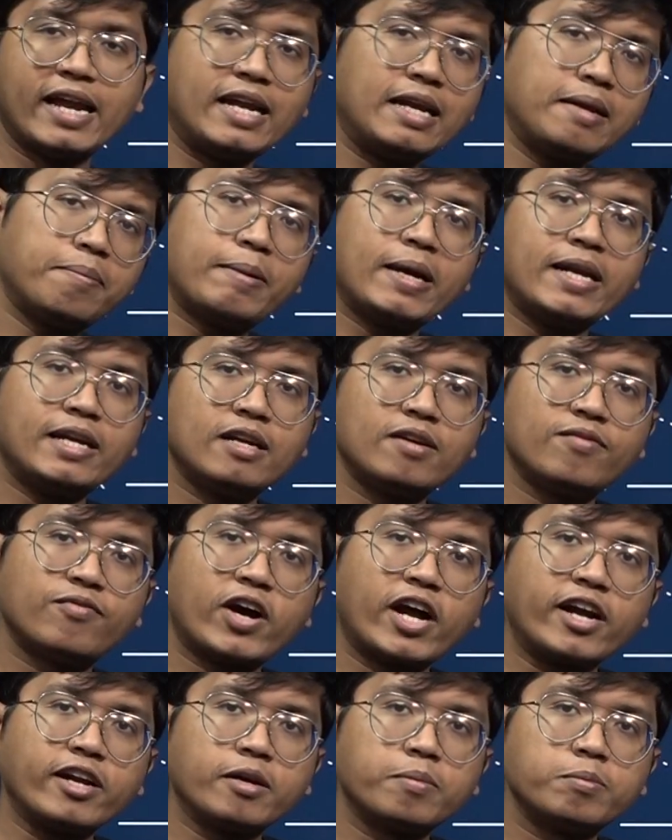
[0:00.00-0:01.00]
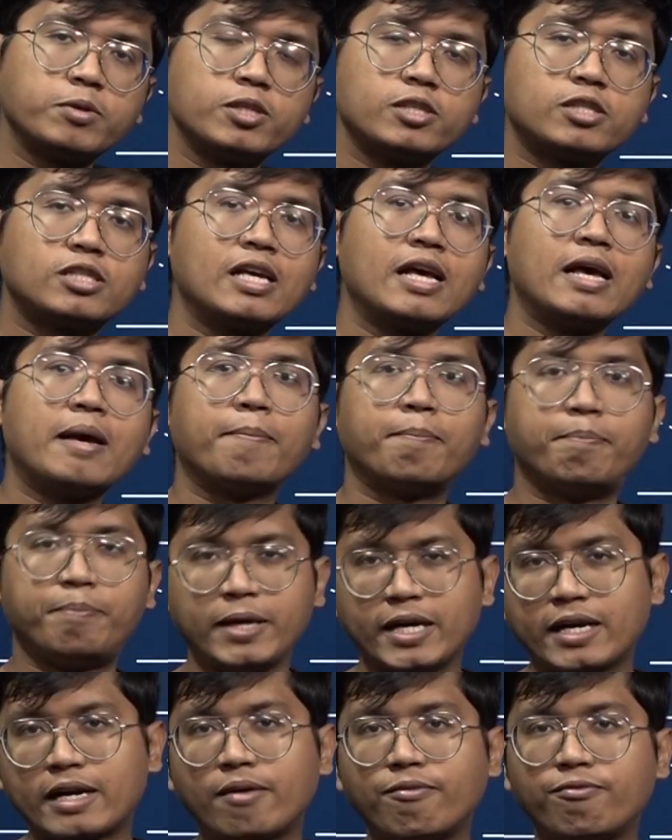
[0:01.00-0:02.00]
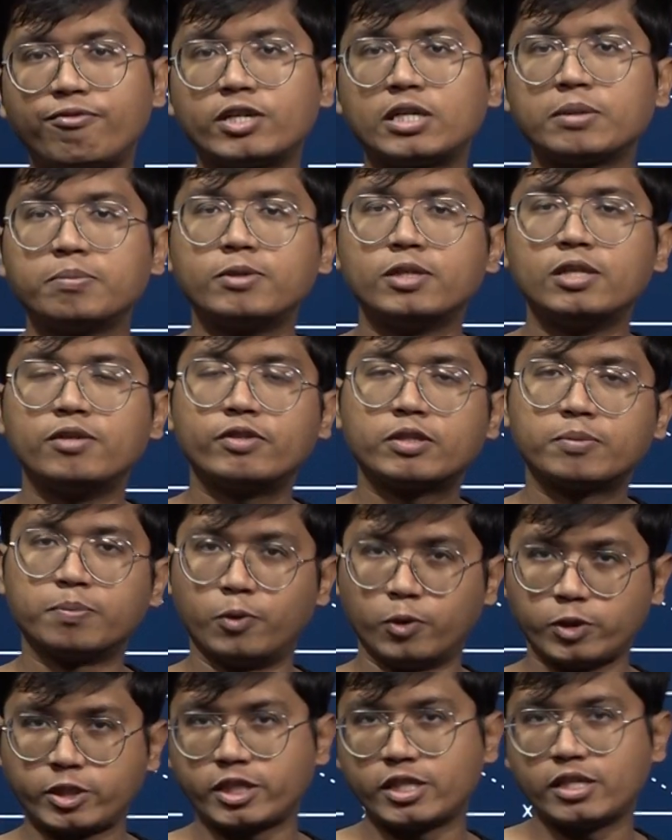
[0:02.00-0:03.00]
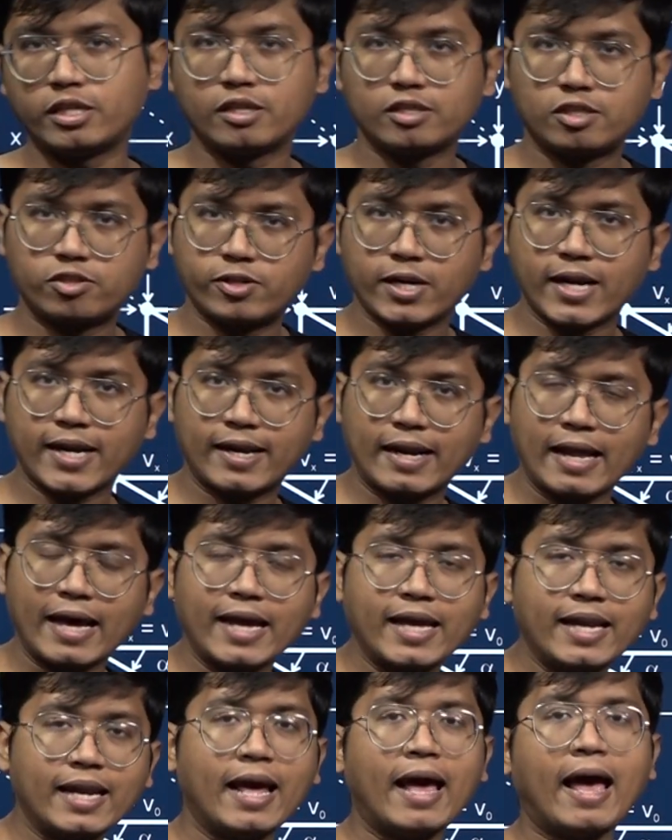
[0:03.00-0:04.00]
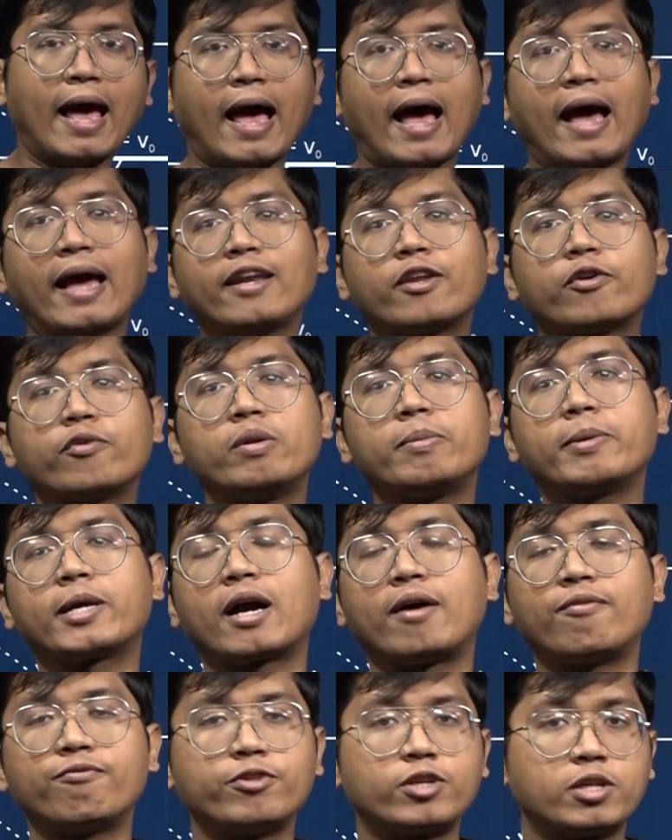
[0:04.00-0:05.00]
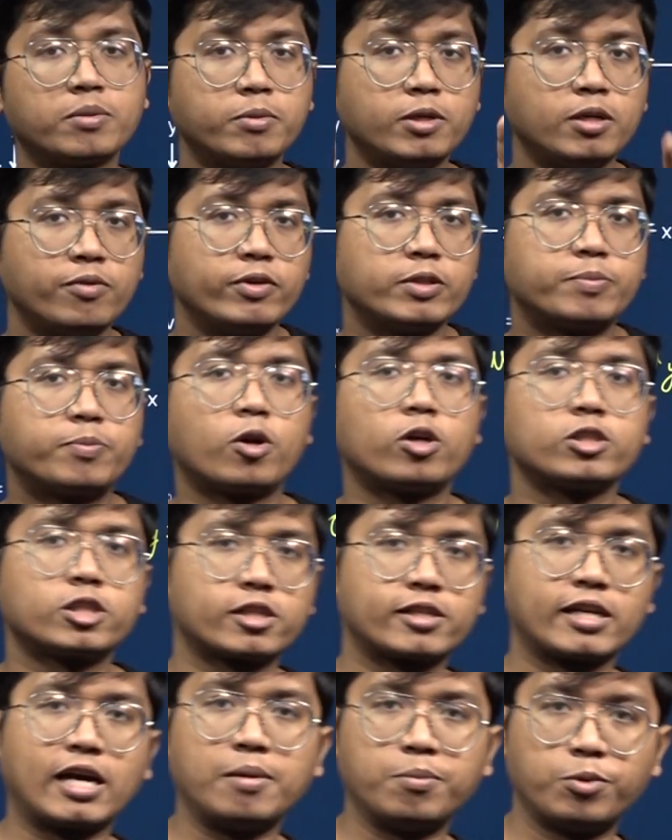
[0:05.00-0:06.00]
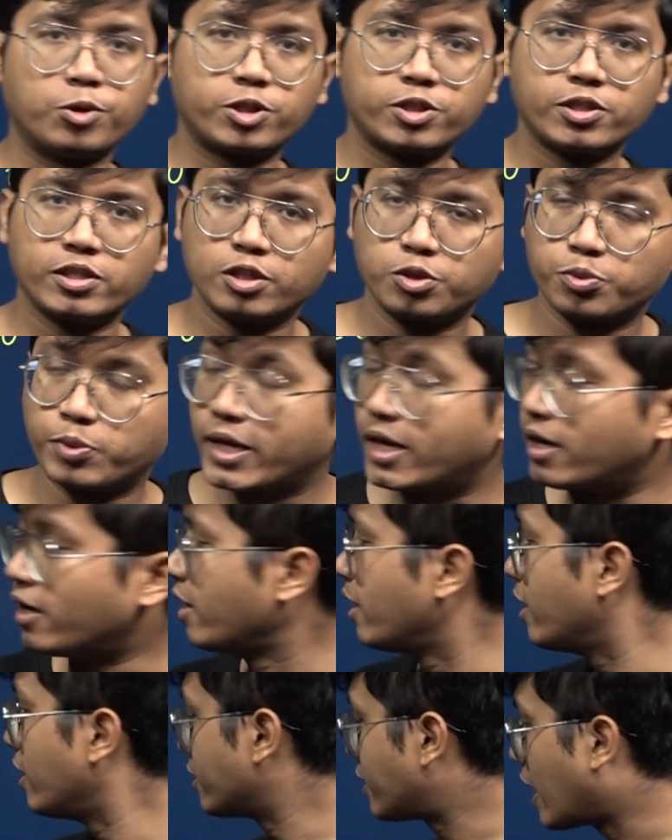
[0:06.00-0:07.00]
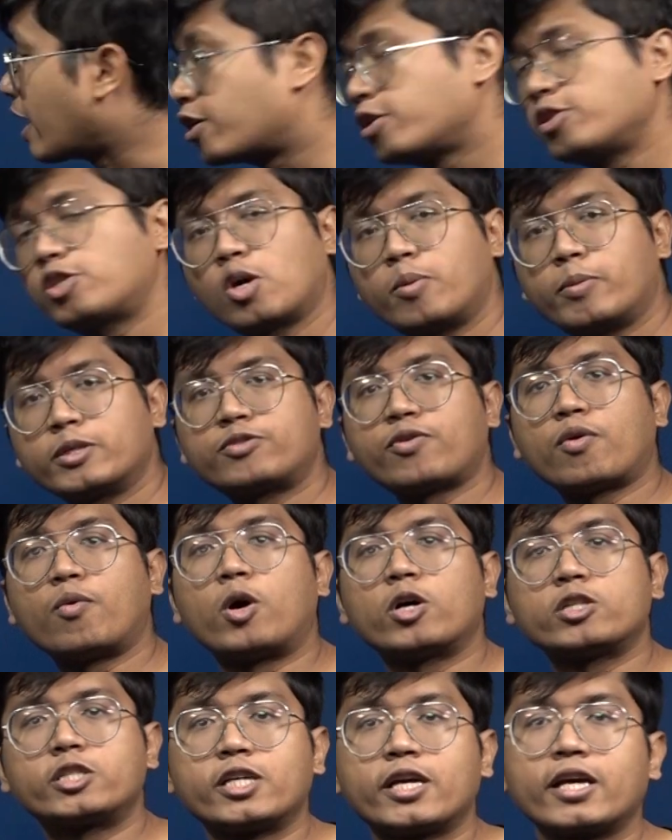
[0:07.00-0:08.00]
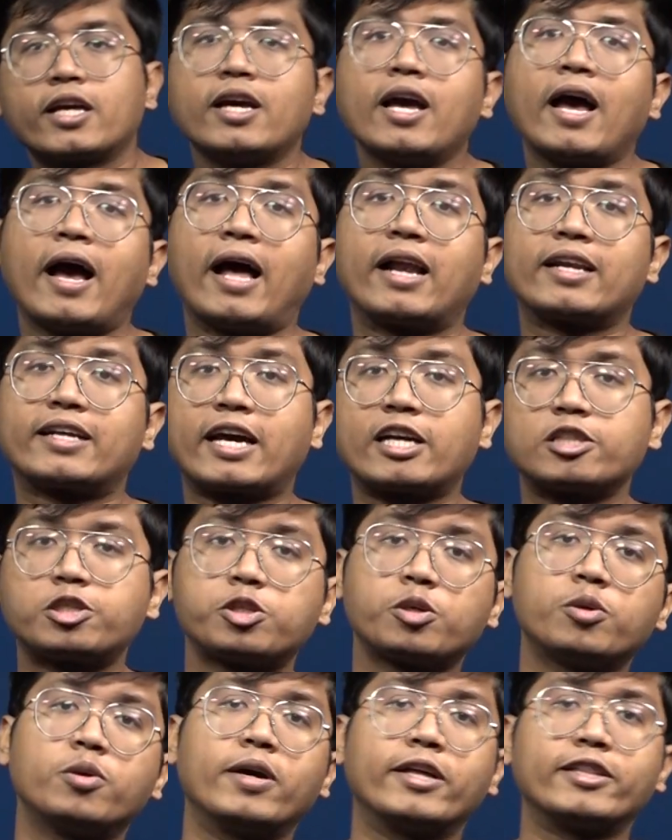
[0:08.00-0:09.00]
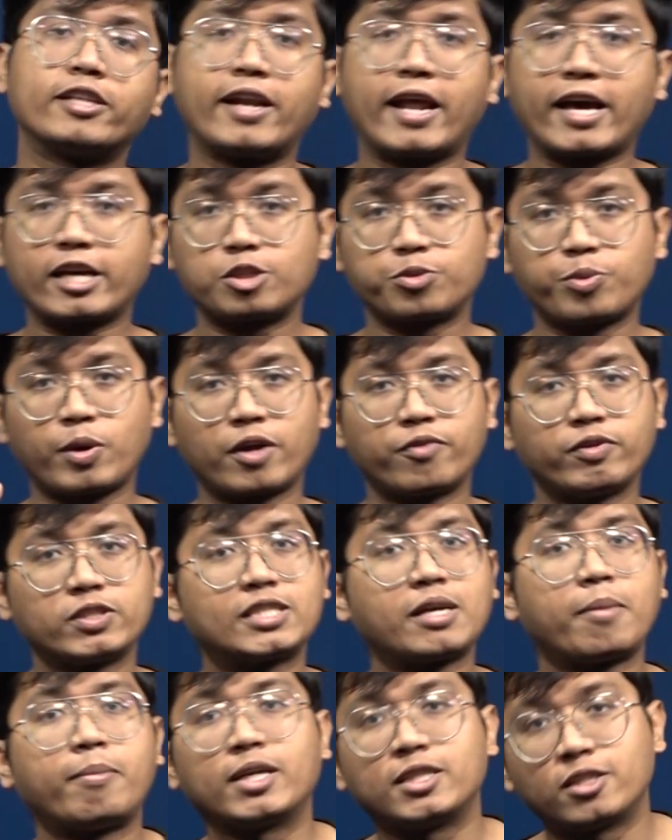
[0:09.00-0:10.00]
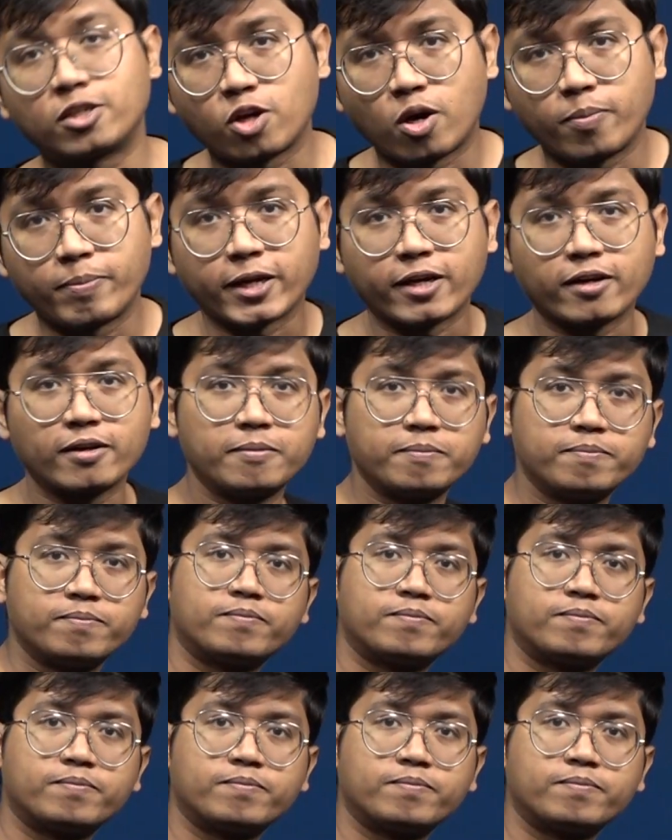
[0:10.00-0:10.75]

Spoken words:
independent variables, be comfortable with motion in a straight line, and you will be comfortable with projectile motion as well. Thank you so much for watching. I'll catch you in the next one with some other topic.